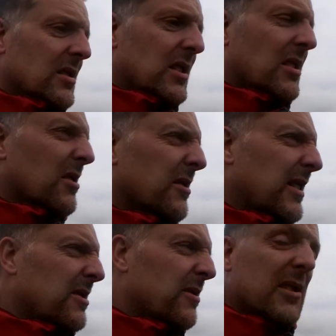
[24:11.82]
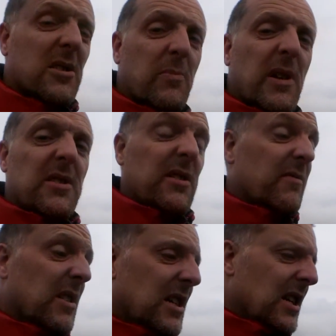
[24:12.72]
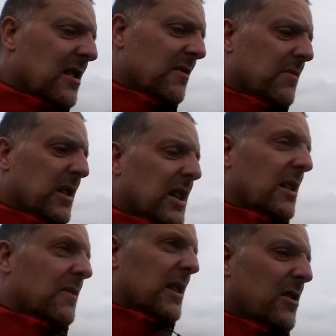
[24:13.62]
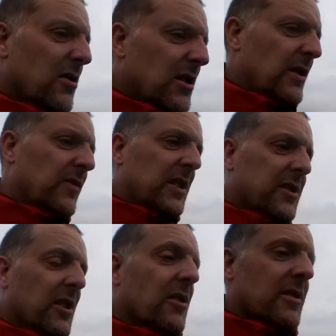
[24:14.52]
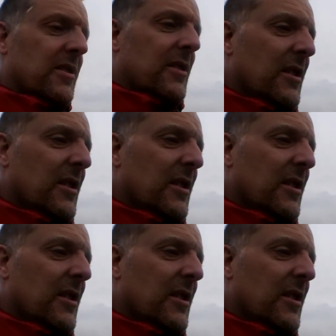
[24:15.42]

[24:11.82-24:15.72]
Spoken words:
He don't know how to express it really, but he keeps saying, "Oh, lovely Tarn,"